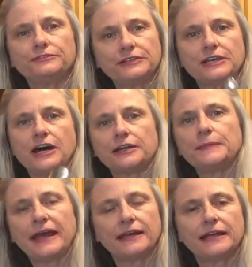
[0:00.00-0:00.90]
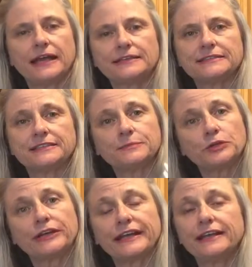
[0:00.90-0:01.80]
frittata pancakes this
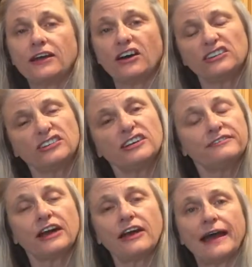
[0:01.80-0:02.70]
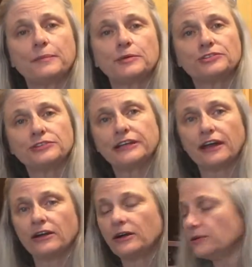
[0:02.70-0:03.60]
morning in honor of our apple tree,
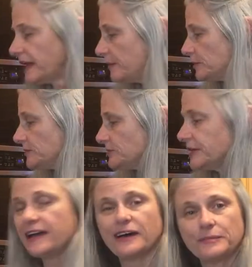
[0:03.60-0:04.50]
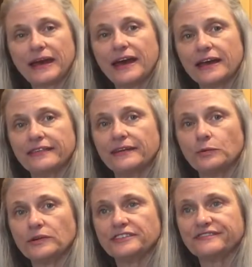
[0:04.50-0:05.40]
our old apple tree out back that
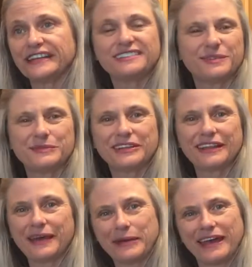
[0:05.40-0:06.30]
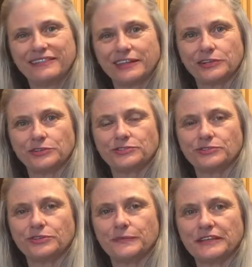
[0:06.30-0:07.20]
was victim to that bad
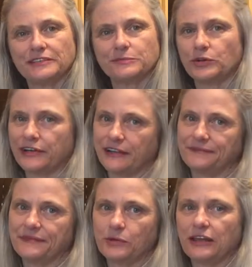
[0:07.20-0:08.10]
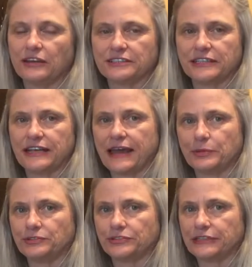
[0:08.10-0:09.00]
thunderstorm this morning. We lost an
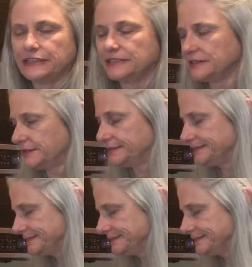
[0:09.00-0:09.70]
apple tree, so